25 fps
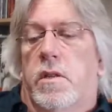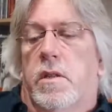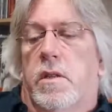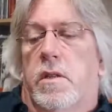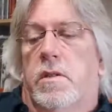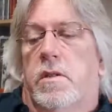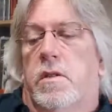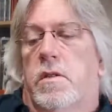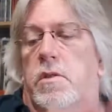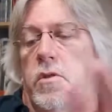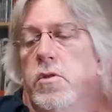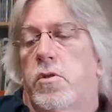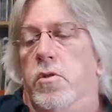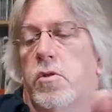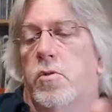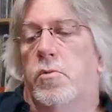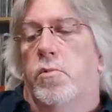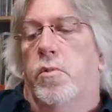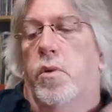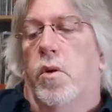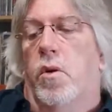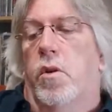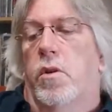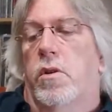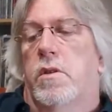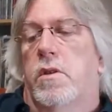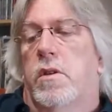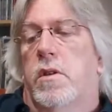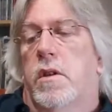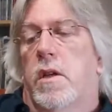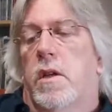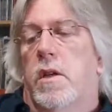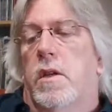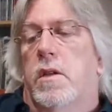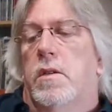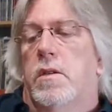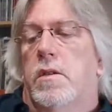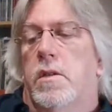There's a two-part,
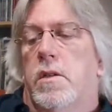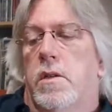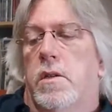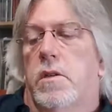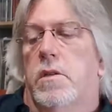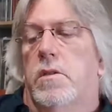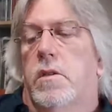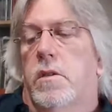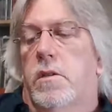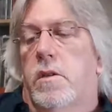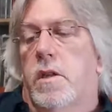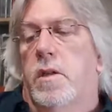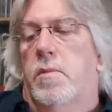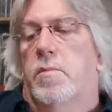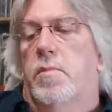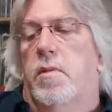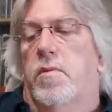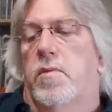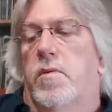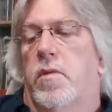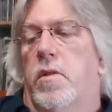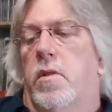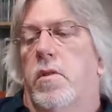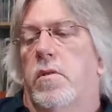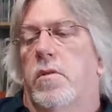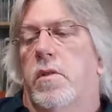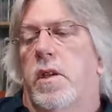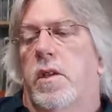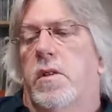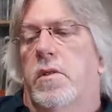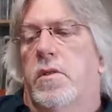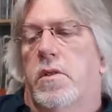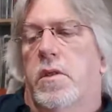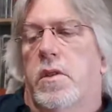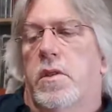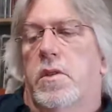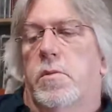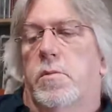Tears and then Pavan, that's
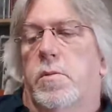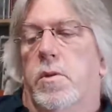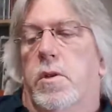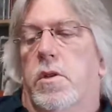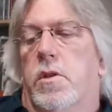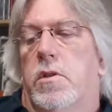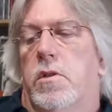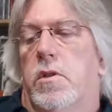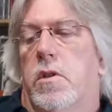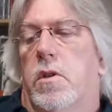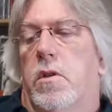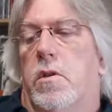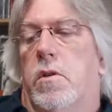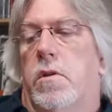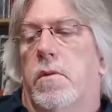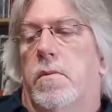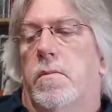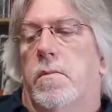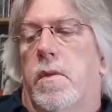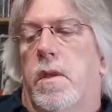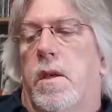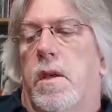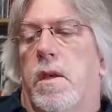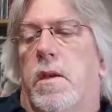6 minutes long.